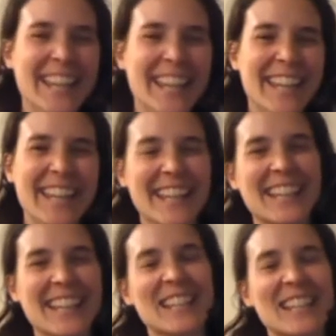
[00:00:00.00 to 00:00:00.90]

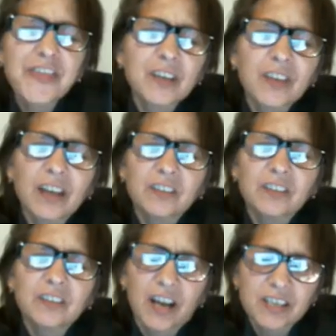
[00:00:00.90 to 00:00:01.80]
I think that,
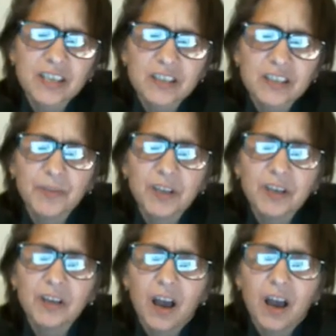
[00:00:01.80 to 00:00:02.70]
can I say something?
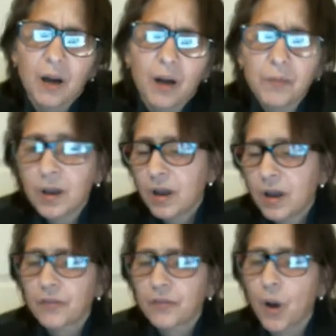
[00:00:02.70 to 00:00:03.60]

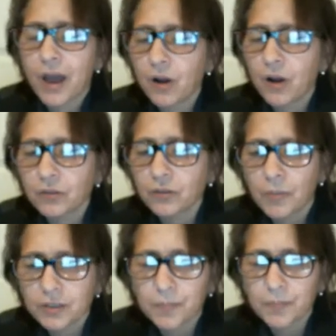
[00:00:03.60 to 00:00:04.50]
Though I don't know
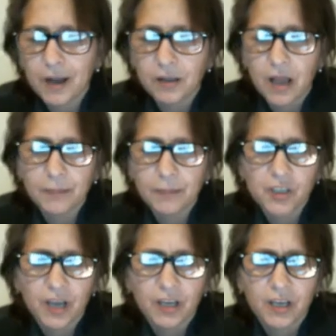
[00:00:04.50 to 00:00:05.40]
much about climate
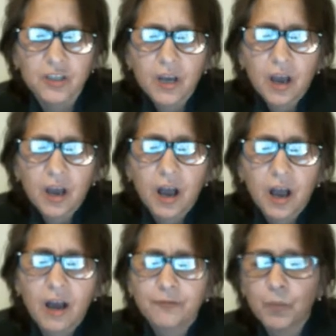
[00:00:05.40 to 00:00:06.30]
change,
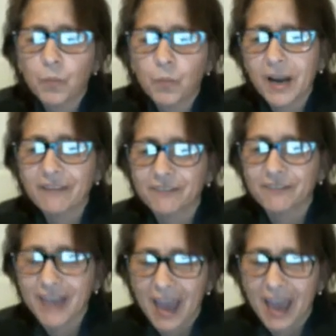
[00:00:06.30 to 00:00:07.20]
from what I've
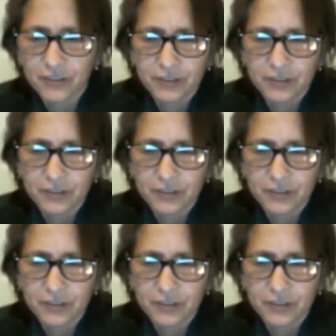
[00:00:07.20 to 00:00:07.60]
gathered,